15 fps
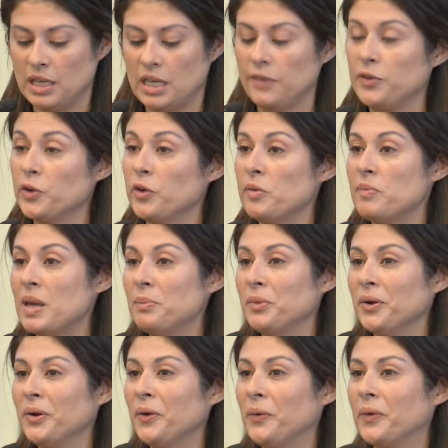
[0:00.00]
If you're a
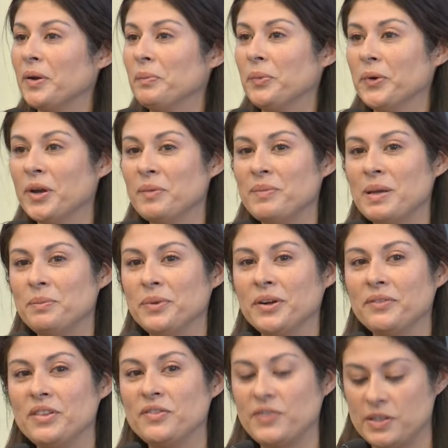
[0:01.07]
member or a board member
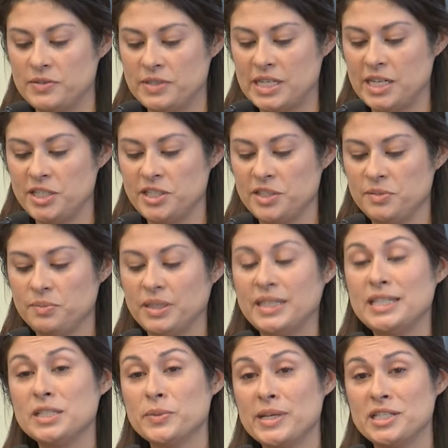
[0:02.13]
of the foundation,
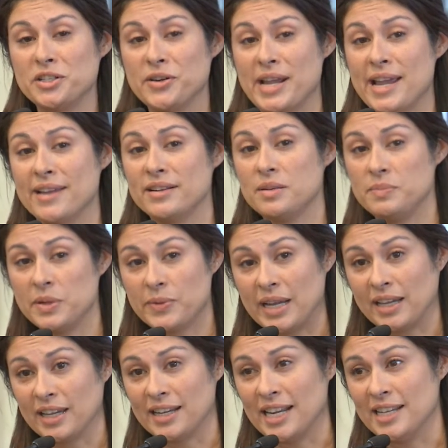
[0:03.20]
please raise your hand and be
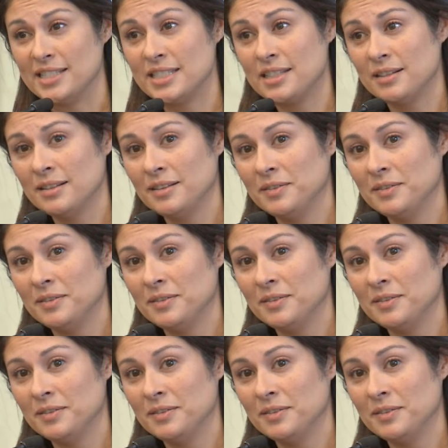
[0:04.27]
recognized.